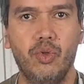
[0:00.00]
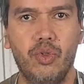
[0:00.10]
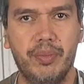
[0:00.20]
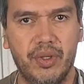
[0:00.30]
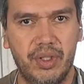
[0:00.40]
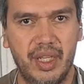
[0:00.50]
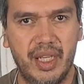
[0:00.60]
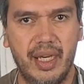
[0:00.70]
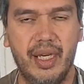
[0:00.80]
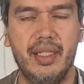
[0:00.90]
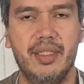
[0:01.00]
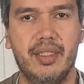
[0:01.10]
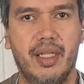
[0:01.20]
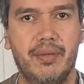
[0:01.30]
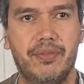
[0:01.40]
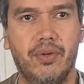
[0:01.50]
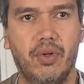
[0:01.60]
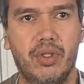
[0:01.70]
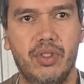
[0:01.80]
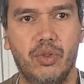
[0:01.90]
Good morning, guys.
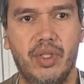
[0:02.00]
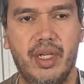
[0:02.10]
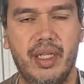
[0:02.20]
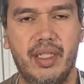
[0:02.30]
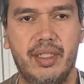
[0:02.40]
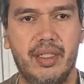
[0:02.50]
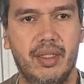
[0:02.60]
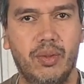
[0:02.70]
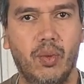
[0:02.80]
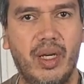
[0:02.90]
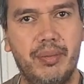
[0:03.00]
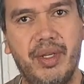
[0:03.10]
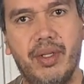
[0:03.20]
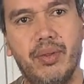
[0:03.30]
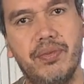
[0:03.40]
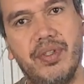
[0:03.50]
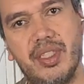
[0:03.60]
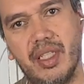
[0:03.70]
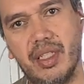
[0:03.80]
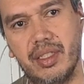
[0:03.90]
For today's 1 minute
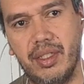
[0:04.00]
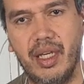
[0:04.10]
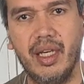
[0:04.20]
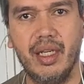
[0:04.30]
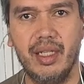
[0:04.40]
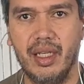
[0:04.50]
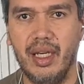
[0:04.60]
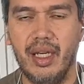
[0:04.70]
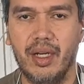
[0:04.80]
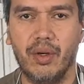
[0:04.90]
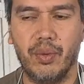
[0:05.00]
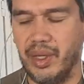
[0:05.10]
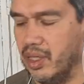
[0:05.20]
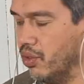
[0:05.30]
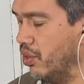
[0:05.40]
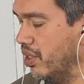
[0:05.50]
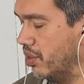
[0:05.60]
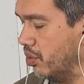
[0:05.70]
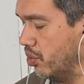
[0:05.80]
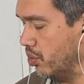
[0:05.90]
physics thing, we are going
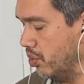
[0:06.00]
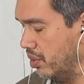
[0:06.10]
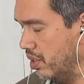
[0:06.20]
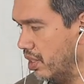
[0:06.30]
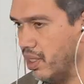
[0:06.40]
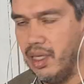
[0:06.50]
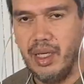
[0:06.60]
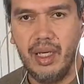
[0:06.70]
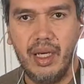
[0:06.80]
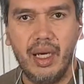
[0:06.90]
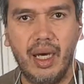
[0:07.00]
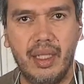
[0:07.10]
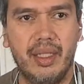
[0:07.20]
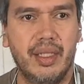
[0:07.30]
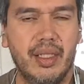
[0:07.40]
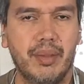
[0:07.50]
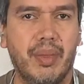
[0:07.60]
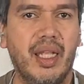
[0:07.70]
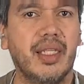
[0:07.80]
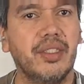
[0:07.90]
to do a little
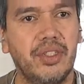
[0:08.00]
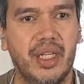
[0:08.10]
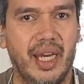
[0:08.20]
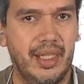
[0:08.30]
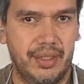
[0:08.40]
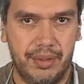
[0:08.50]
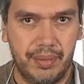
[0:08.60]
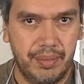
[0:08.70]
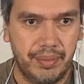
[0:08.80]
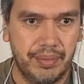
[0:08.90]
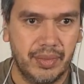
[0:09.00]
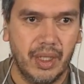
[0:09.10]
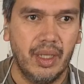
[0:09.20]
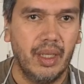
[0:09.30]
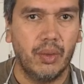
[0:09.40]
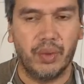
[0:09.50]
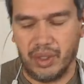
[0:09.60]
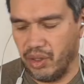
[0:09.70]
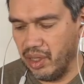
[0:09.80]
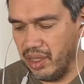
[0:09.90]
balancing act. We're
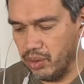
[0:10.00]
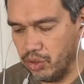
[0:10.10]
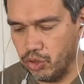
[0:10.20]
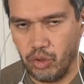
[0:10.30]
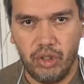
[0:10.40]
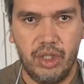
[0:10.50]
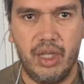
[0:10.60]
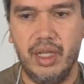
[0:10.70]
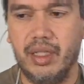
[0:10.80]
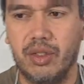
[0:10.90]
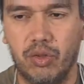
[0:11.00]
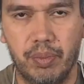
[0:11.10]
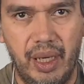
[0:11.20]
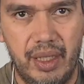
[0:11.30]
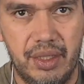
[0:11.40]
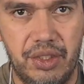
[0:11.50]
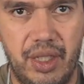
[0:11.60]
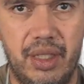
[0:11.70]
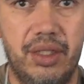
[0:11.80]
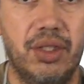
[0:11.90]
going to use torque to balance
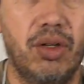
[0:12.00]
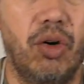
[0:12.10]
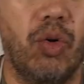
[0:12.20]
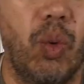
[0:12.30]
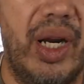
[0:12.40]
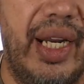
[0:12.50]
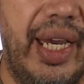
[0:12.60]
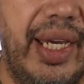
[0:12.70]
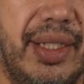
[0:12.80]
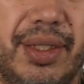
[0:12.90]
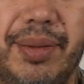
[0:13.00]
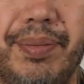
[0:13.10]
this on one end.